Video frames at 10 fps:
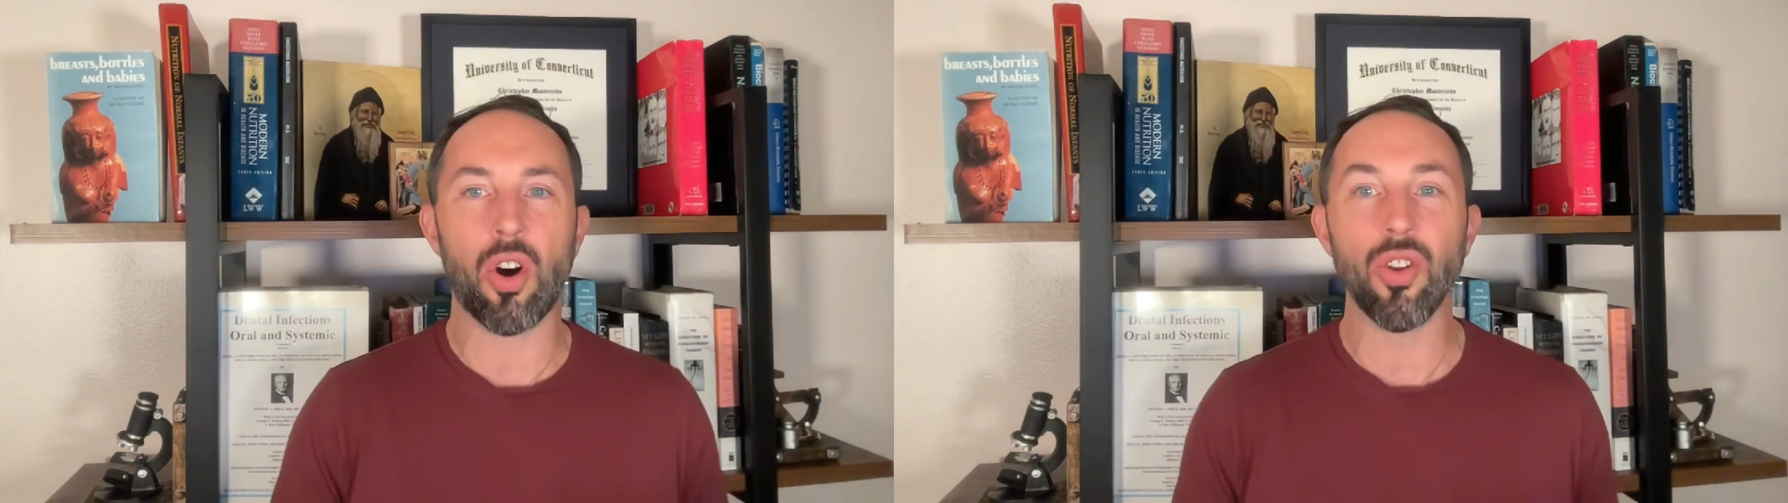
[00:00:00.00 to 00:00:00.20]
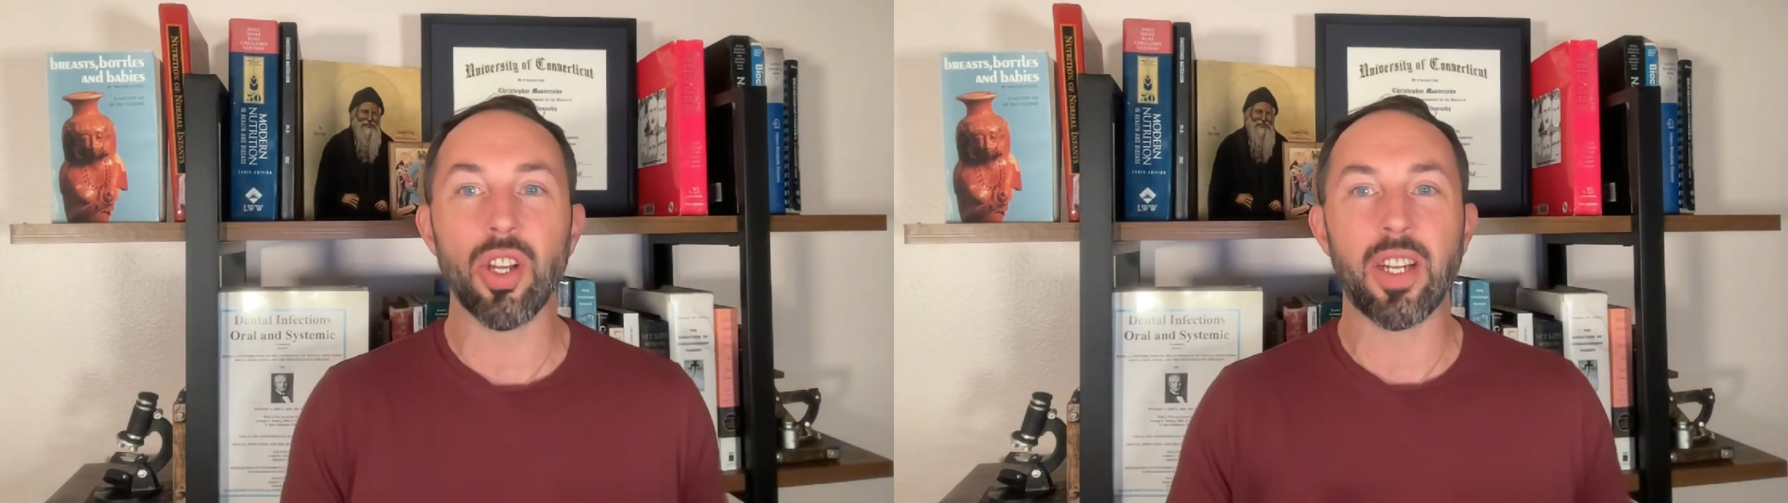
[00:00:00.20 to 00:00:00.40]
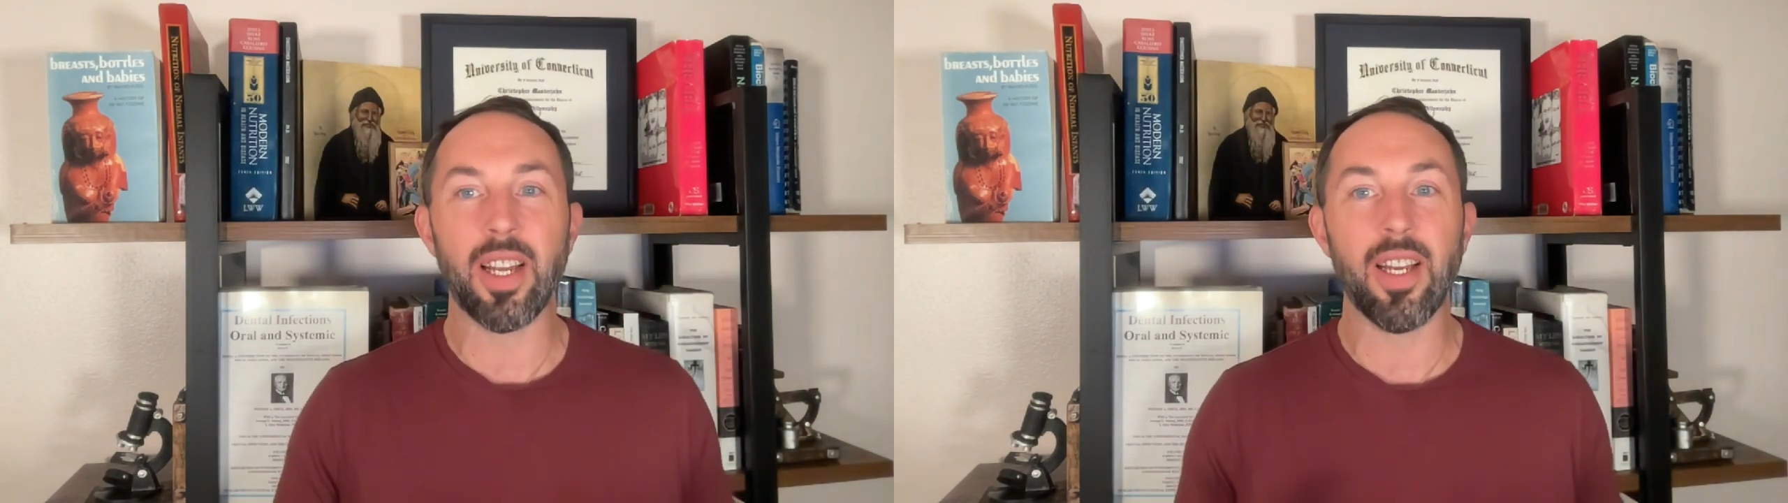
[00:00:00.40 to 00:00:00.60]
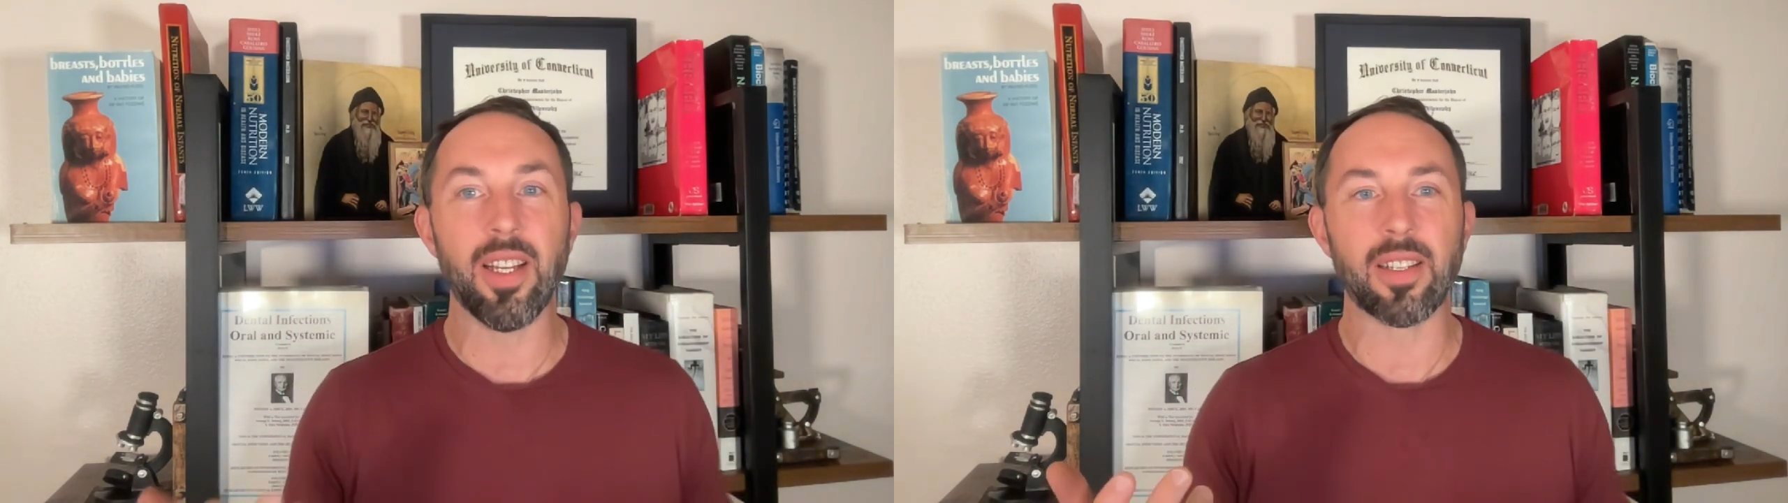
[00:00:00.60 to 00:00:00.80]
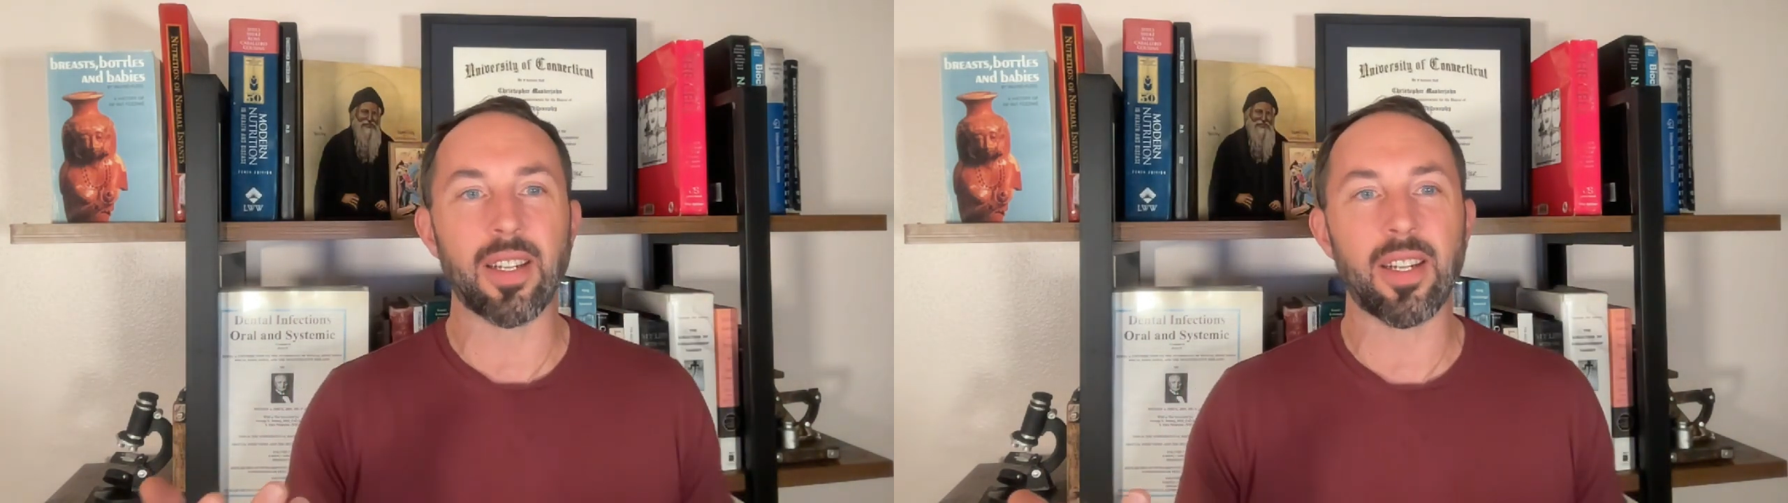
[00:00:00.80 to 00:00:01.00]
all it
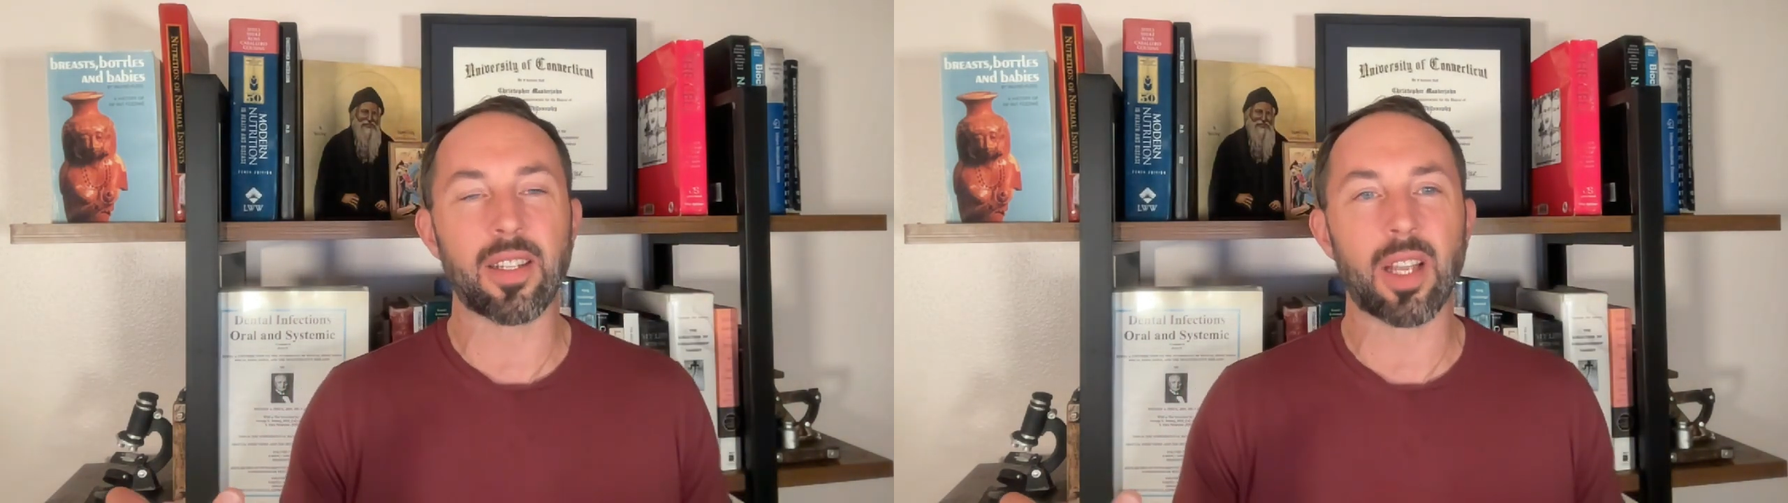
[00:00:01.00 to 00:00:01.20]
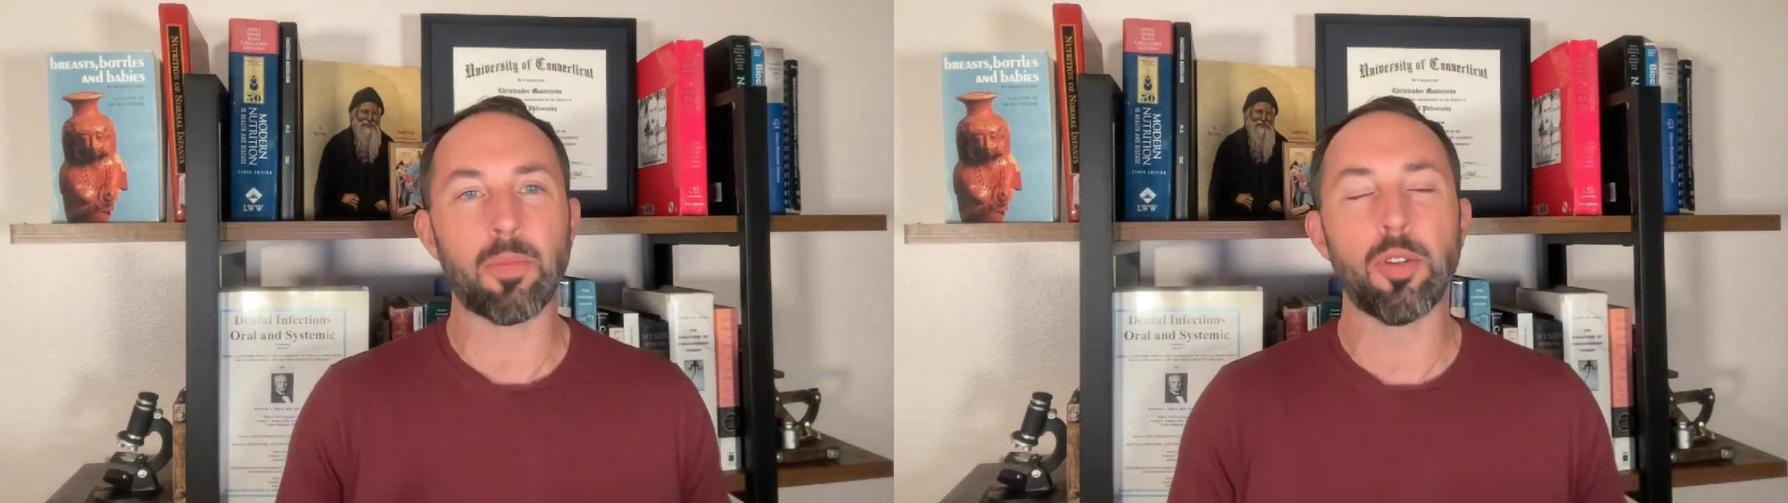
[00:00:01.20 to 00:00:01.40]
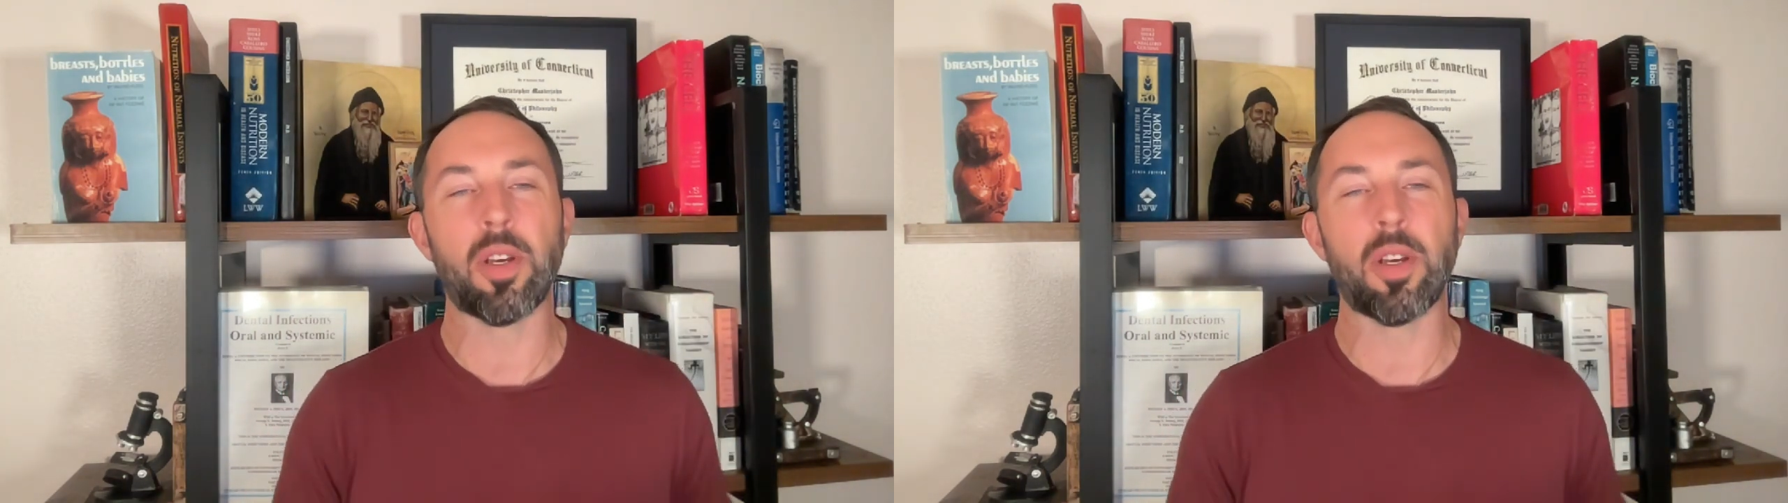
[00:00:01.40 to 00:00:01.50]
is in its type 2